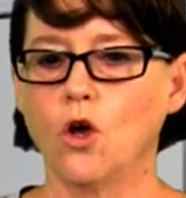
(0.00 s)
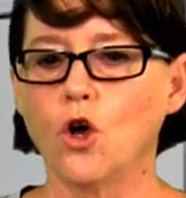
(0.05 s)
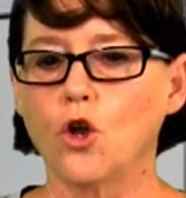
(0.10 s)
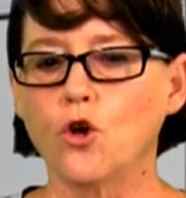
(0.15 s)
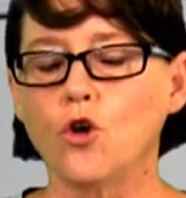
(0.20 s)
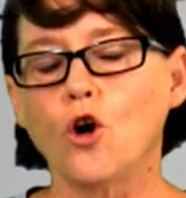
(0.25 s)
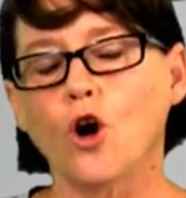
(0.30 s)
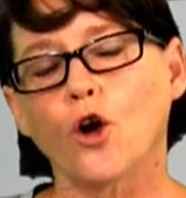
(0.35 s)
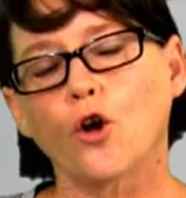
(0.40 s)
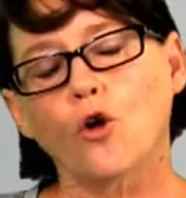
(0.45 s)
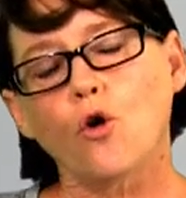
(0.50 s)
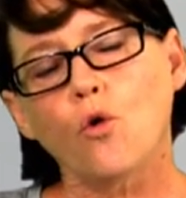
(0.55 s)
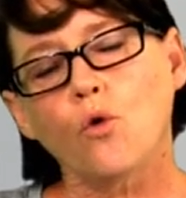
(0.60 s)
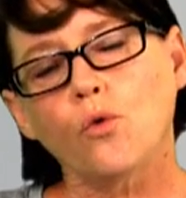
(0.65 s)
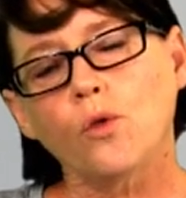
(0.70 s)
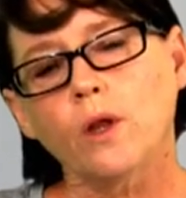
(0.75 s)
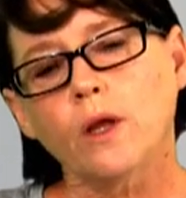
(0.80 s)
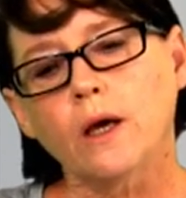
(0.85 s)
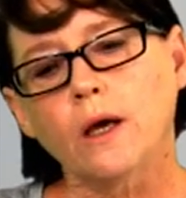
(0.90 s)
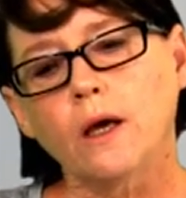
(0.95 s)
Not
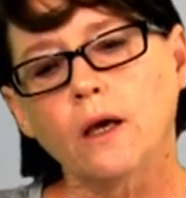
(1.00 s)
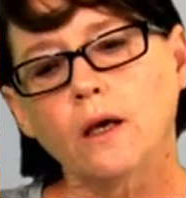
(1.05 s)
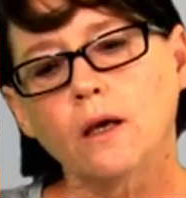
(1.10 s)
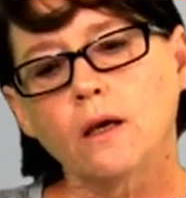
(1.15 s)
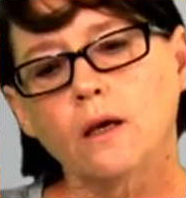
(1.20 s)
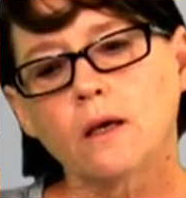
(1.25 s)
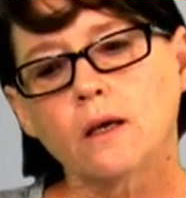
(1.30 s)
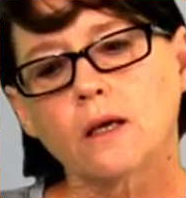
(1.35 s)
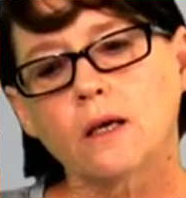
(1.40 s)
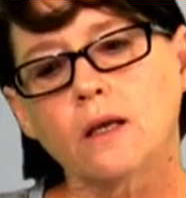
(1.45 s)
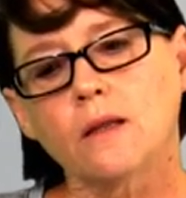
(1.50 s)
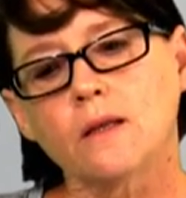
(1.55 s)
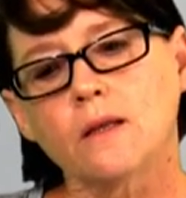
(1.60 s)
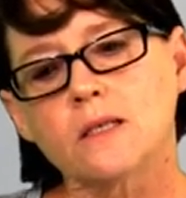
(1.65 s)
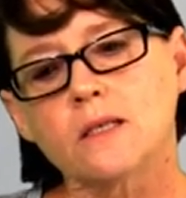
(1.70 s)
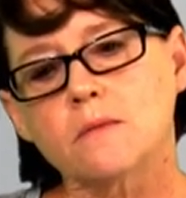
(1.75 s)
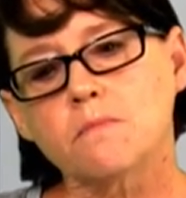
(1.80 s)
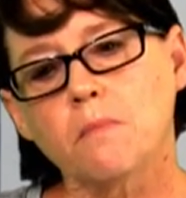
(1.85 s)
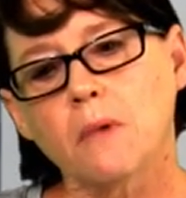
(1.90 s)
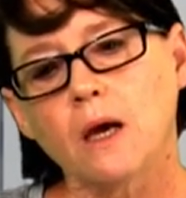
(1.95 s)
only can
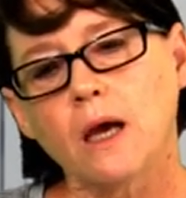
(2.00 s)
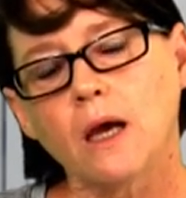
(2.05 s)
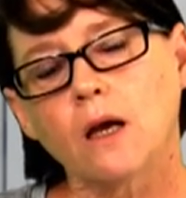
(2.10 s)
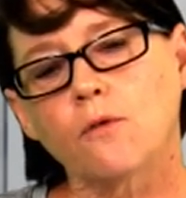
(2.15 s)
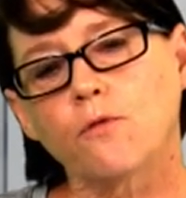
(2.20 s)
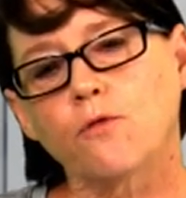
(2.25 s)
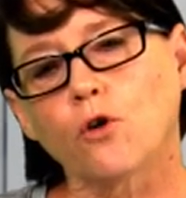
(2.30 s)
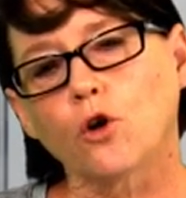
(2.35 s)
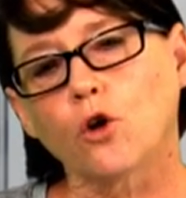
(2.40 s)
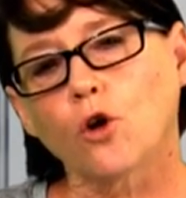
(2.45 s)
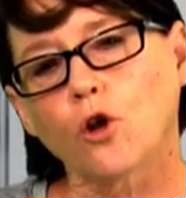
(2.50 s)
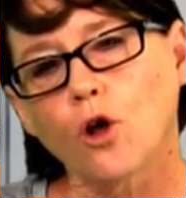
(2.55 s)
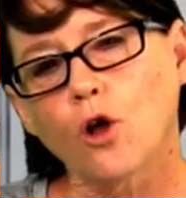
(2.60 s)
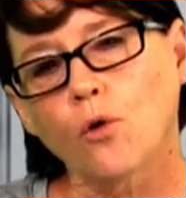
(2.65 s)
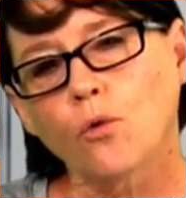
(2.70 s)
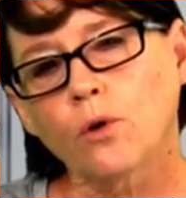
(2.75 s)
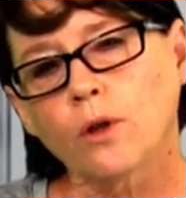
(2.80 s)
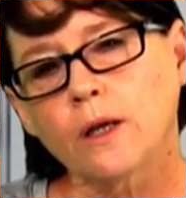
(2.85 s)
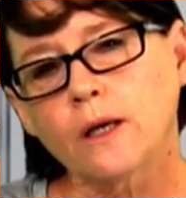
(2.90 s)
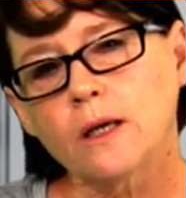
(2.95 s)
this make for
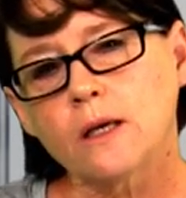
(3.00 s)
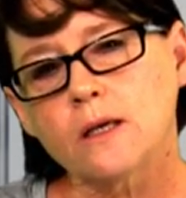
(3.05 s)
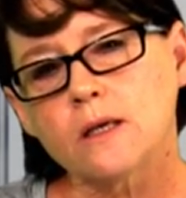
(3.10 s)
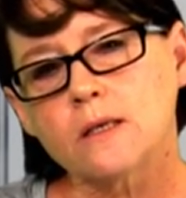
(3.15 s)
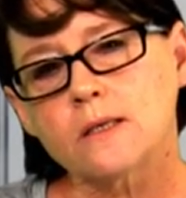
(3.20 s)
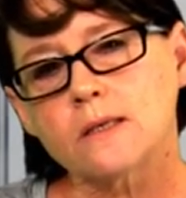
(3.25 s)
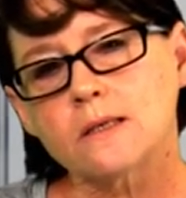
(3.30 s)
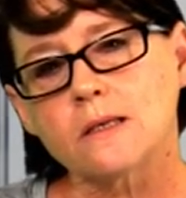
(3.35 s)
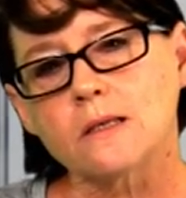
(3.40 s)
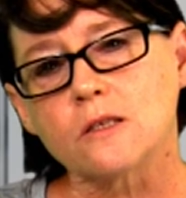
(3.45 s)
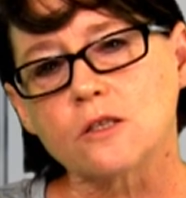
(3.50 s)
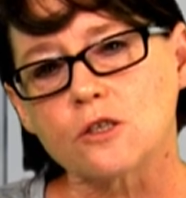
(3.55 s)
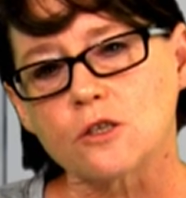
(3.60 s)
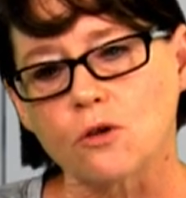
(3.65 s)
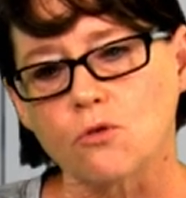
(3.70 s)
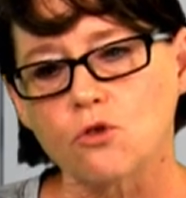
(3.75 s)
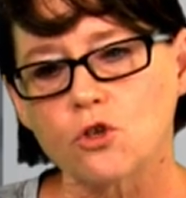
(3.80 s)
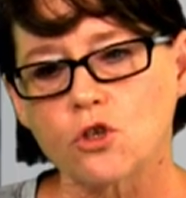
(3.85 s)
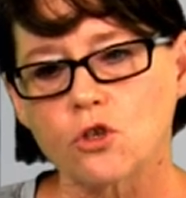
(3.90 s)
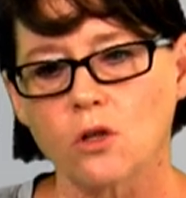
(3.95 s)
loneliness and
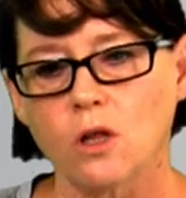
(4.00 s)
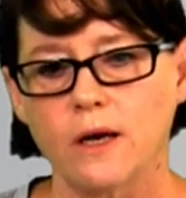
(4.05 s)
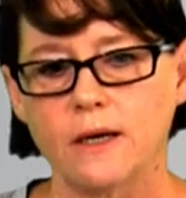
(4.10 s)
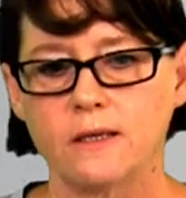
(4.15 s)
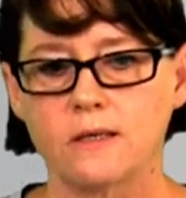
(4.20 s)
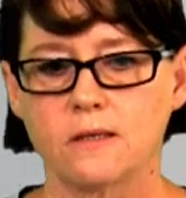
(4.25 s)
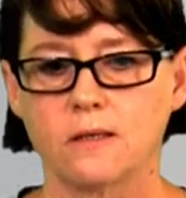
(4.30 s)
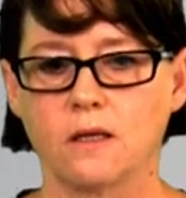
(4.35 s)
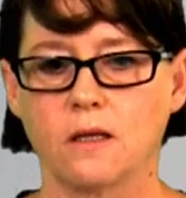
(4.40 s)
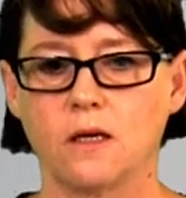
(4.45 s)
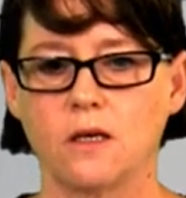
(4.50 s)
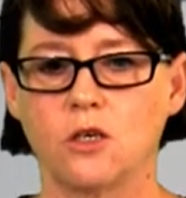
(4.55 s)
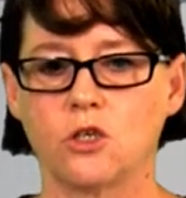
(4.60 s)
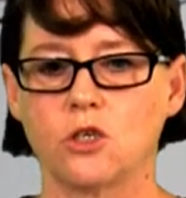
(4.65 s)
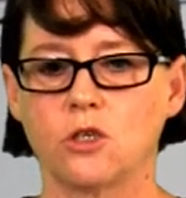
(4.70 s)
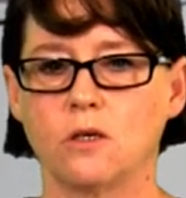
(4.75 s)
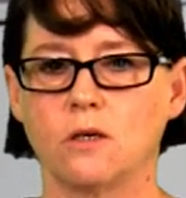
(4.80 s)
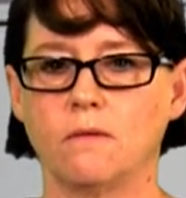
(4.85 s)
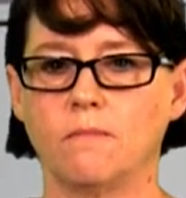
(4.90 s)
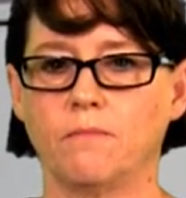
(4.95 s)
social
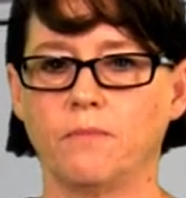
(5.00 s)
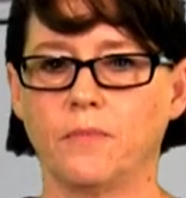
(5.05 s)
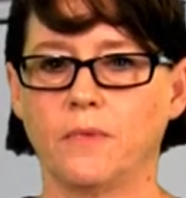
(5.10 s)
isolation,